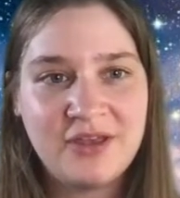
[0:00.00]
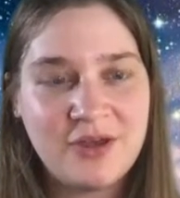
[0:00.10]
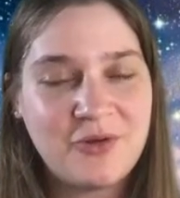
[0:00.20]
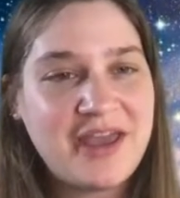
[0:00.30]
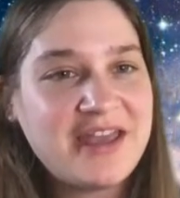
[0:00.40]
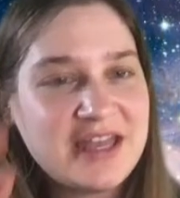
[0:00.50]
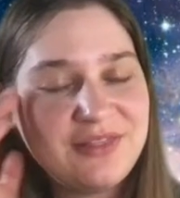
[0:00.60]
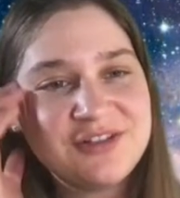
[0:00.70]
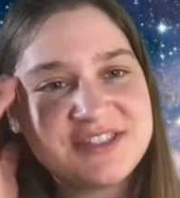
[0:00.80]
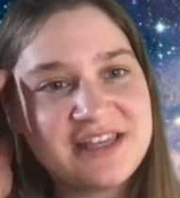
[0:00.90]
Okay, it
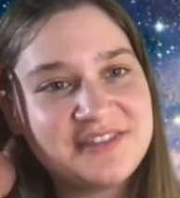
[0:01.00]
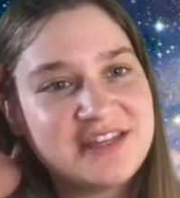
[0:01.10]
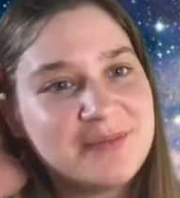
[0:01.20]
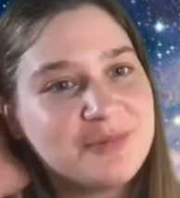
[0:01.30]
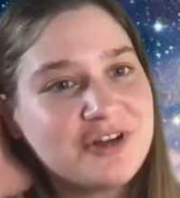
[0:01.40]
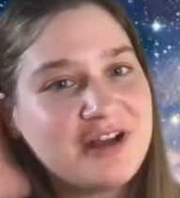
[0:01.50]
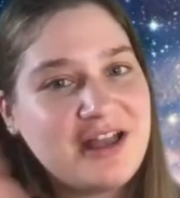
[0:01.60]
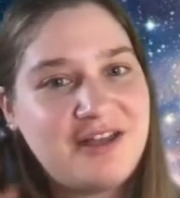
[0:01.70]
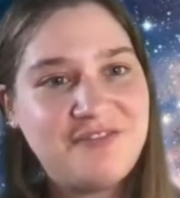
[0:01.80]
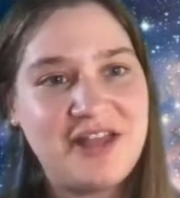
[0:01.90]
looks like the number
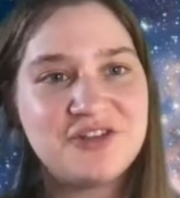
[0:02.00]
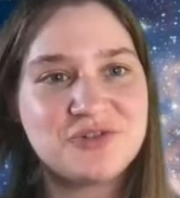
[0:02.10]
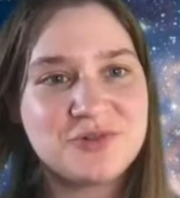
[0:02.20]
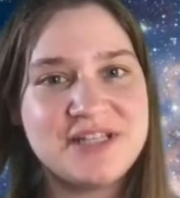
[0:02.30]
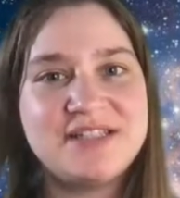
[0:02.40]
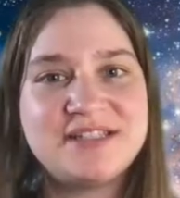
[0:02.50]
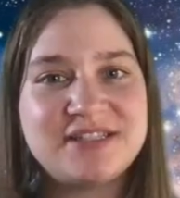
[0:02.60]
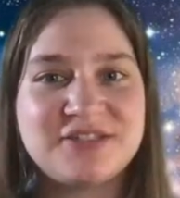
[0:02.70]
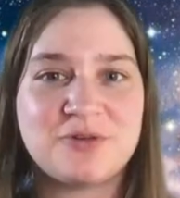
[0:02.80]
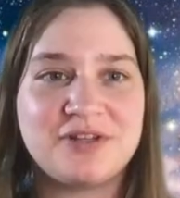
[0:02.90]
of entries is
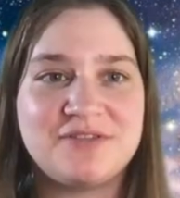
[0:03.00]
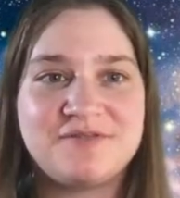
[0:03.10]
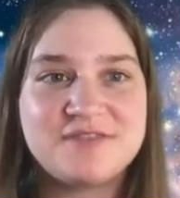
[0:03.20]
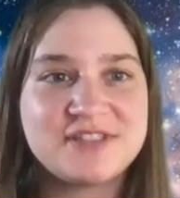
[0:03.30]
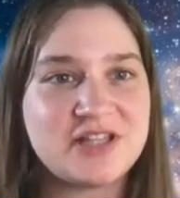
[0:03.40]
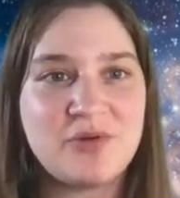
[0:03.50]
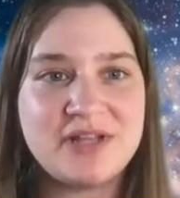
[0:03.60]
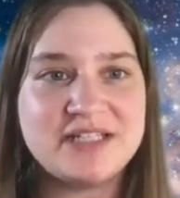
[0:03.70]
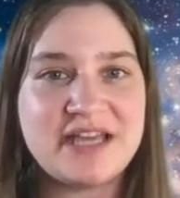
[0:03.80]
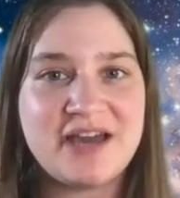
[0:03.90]
sort of
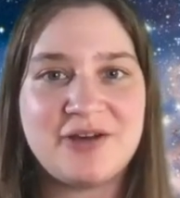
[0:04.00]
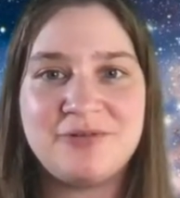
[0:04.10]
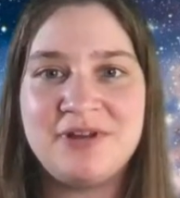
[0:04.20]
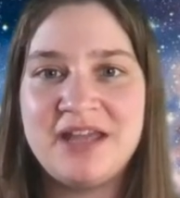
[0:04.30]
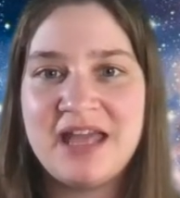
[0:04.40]
slowing down.